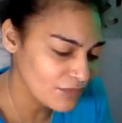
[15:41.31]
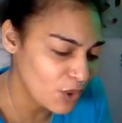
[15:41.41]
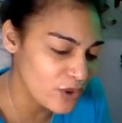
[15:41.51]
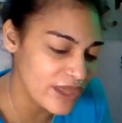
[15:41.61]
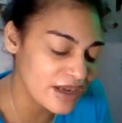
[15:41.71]

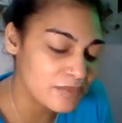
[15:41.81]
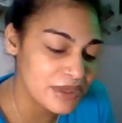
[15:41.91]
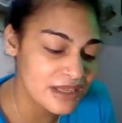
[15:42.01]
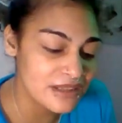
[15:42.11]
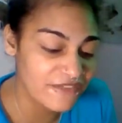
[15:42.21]
or that could
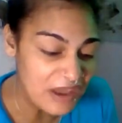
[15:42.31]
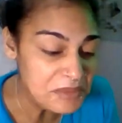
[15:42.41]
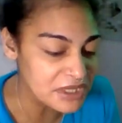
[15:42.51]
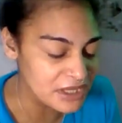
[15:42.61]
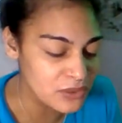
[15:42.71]
be the
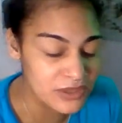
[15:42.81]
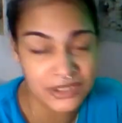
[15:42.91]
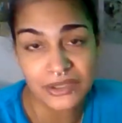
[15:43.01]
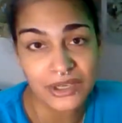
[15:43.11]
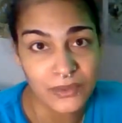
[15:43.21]
feminine, who is a
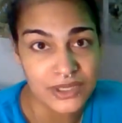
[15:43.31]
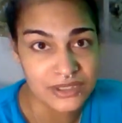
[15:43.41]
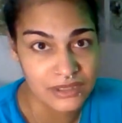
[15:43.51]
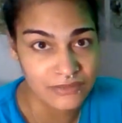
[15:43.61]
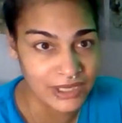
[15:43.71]
dark witch,
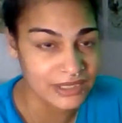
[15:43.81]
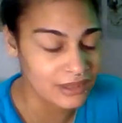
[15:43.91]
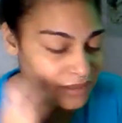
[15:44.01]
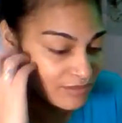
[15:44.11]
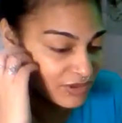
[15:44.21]
right?
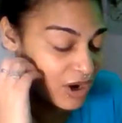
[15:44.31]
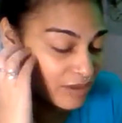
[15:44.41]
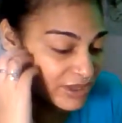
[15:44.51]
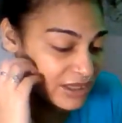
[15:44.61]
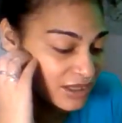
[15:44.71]
The
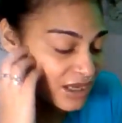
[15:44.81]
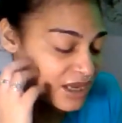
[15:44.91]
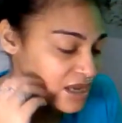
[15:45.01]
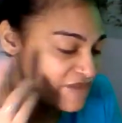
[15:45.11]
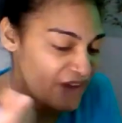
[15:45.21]
karmic
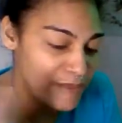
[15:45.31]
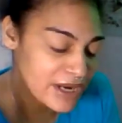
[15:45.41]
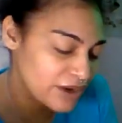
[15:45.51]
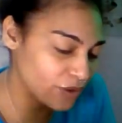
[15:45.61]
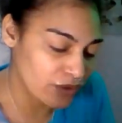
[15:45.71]

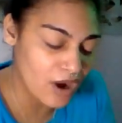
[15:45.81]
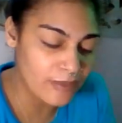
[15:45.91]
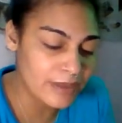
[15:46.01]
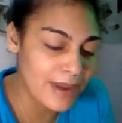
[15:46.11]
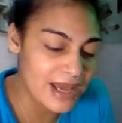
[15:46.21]
feminine or the
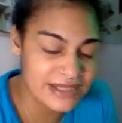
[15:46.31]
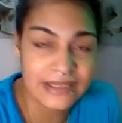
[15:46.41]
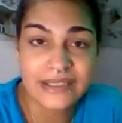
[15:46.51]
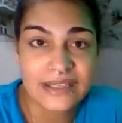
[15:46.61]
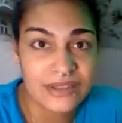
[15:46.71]
karmic
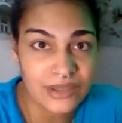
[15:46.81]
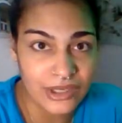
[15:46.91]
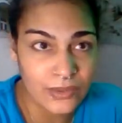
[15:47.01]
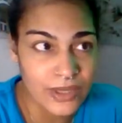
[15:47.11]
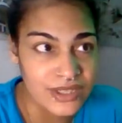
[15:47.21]
masculine is a
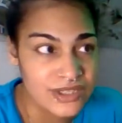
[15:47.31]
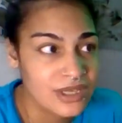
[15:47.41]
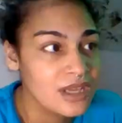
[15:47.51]
dark witch.